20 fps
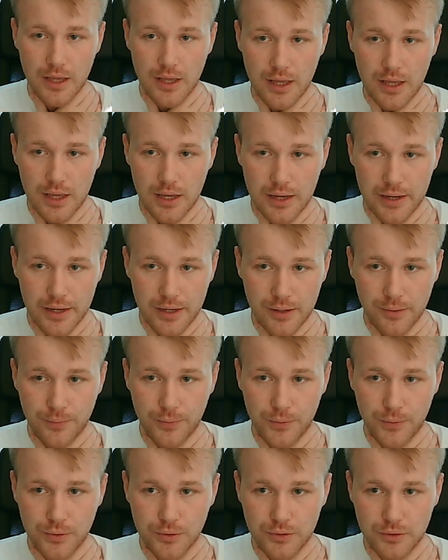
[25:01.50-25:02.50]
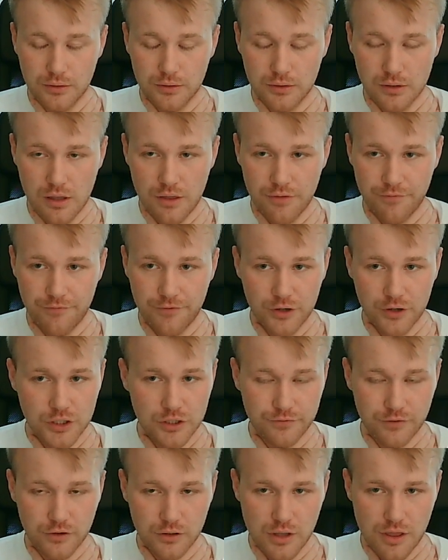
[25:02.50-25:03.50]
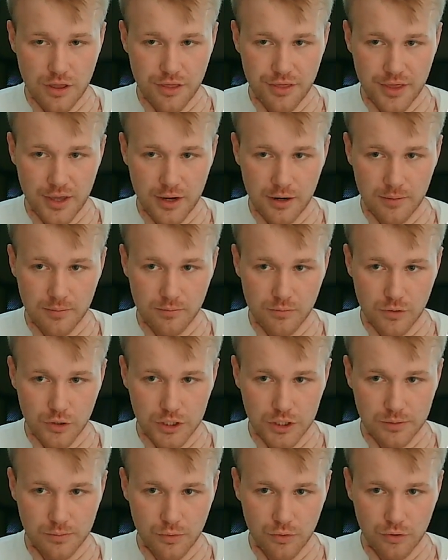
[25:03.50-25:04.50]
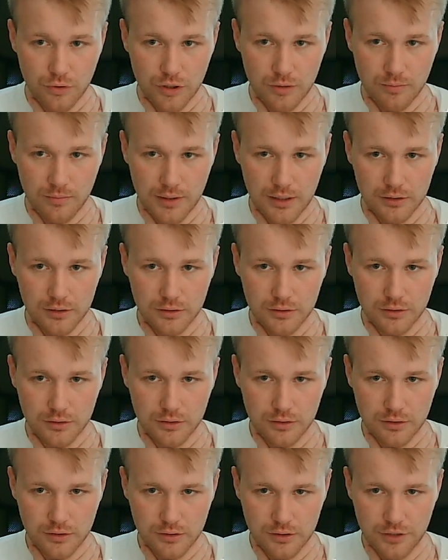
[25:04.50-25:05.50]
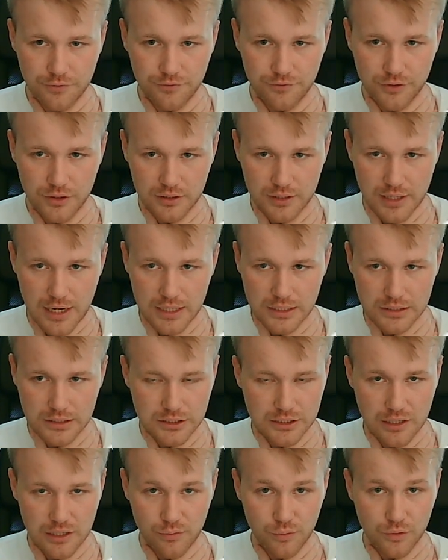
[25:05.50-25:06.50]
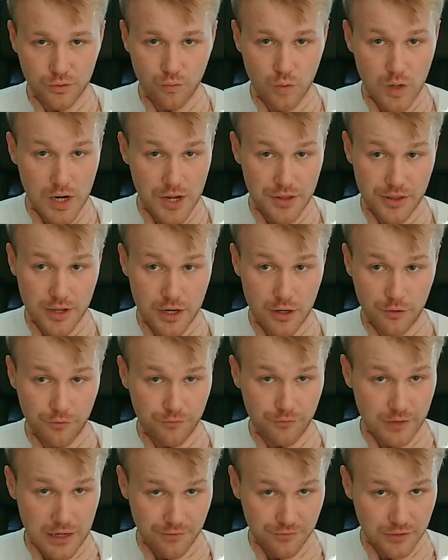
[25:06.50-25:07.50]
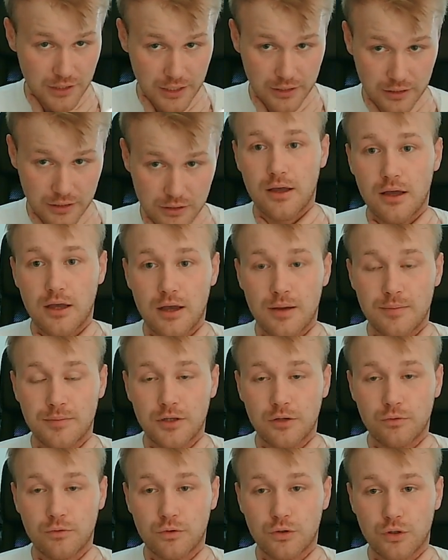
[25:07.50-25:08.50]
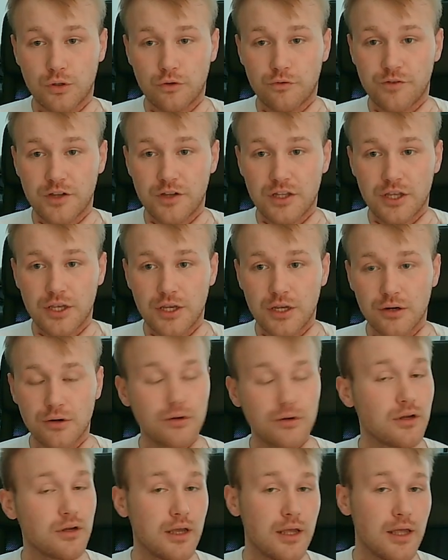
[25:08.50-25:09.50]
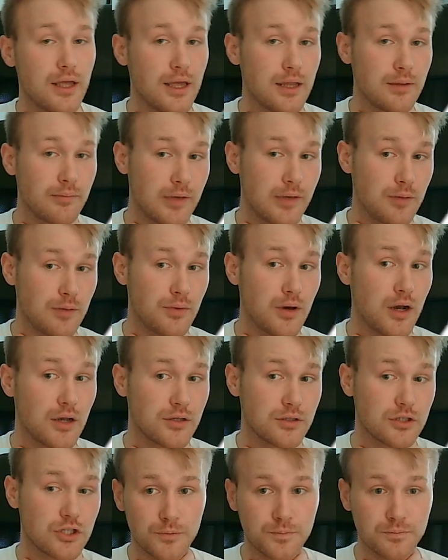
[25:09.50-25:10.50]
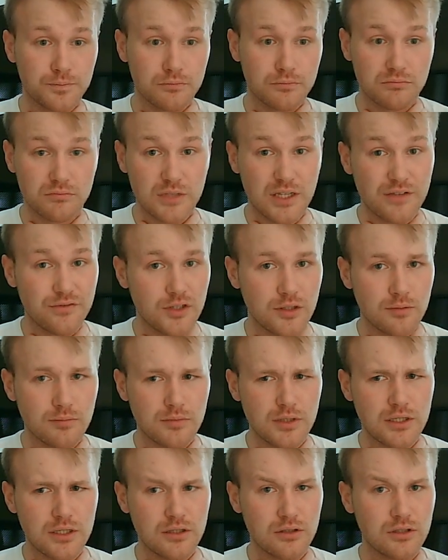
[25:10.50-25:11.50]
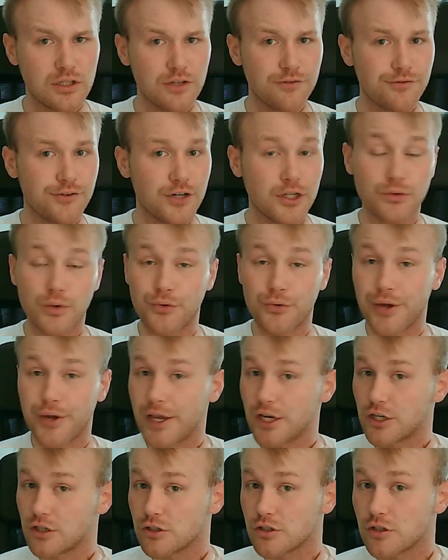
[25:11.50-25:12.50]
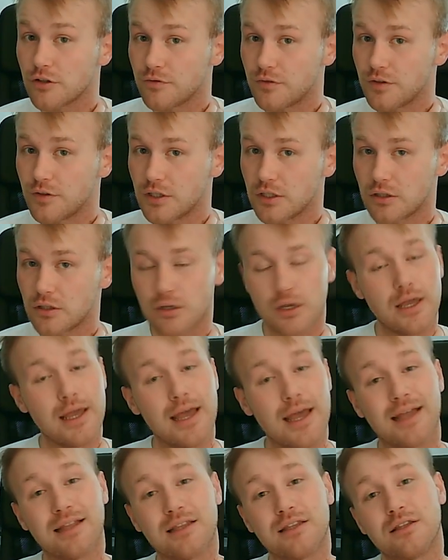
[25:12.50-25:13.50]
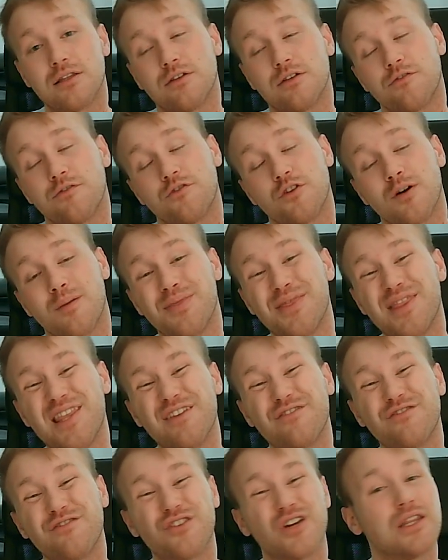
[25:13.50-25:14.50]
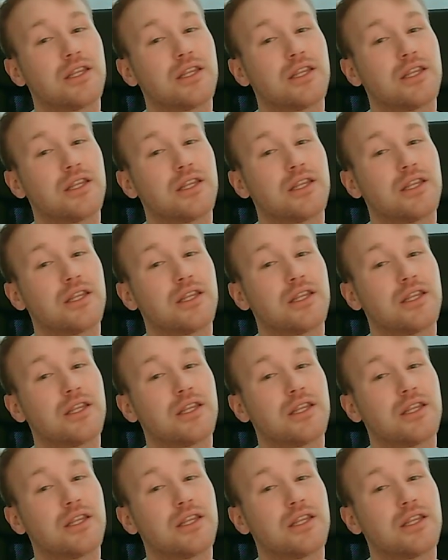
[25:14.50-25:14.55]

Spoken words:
I would first of all think much more about the different titles. I would write down 5 titles that could fit here and maybe ask ChatGPT giving me different variations of it and from different